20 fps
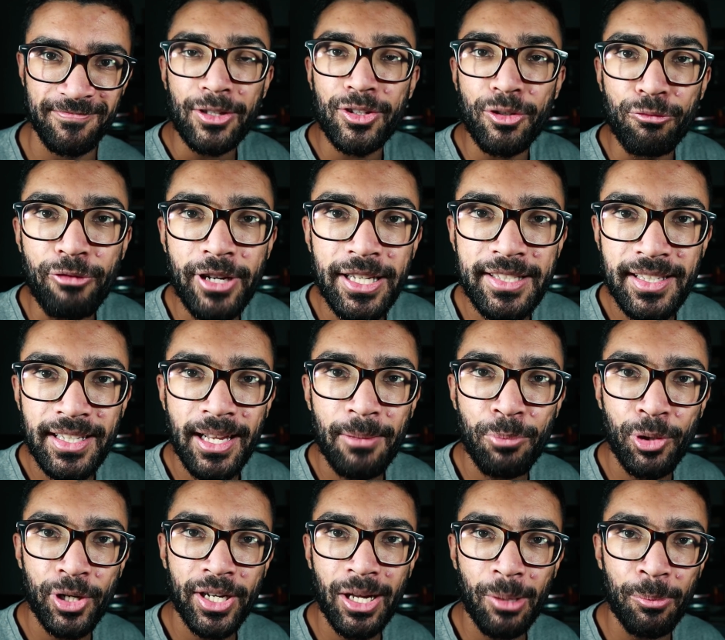Now, the reason
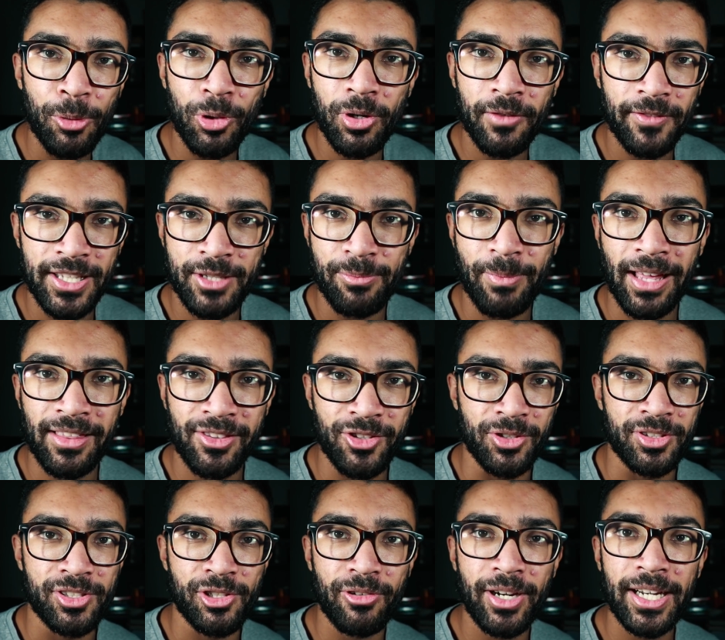I'm putting up all of this maths
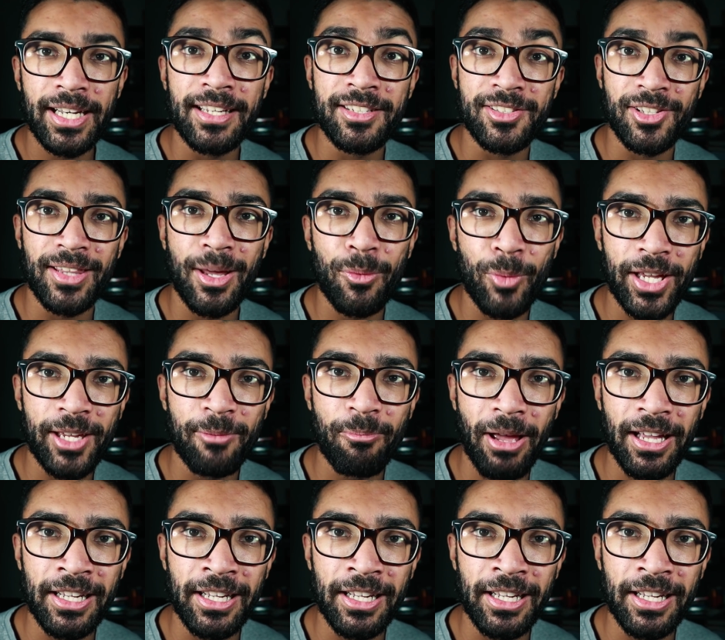on screen is so that we can